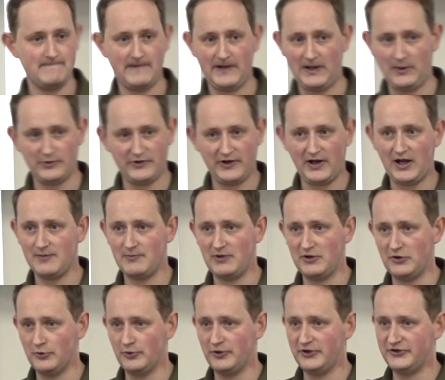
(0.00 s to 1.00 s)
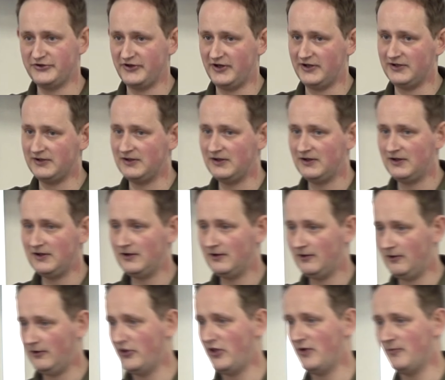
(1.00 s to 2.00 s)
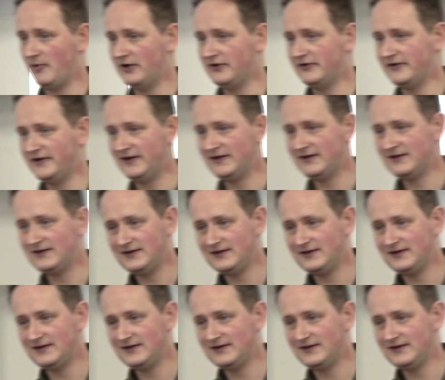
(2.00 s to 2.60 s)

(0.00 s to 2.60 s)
then I would hand my notice in on the Monday.